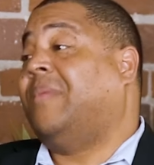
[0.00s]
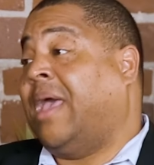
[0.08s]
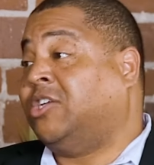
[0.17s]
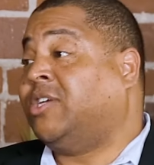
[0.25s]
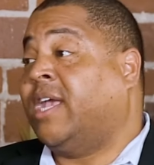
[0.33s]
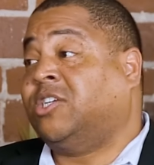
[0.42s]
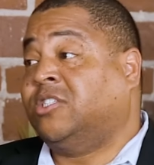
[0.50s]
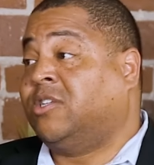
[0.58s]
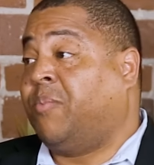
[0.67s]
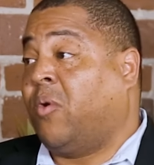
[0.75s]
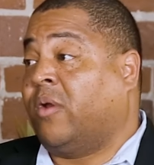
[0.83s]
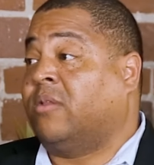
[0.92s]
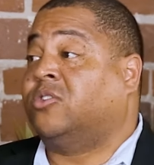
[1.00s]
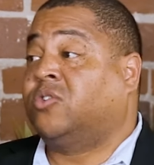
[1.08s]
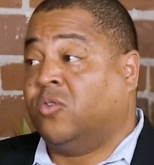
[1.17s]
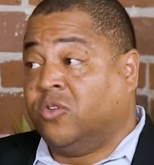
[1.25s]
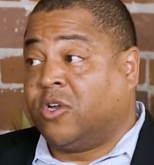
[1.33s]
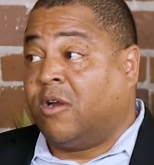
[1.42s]
Education's important. The
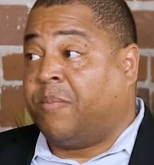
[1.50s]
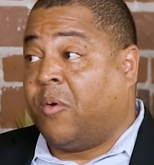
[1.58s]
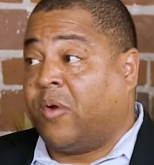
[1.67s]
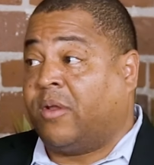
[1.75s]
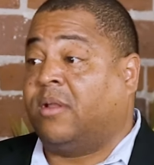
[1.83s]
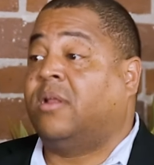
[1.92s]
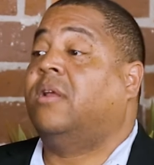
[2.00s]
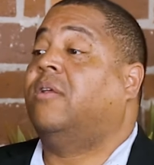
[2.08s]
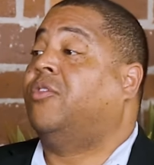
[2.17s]
schools are important.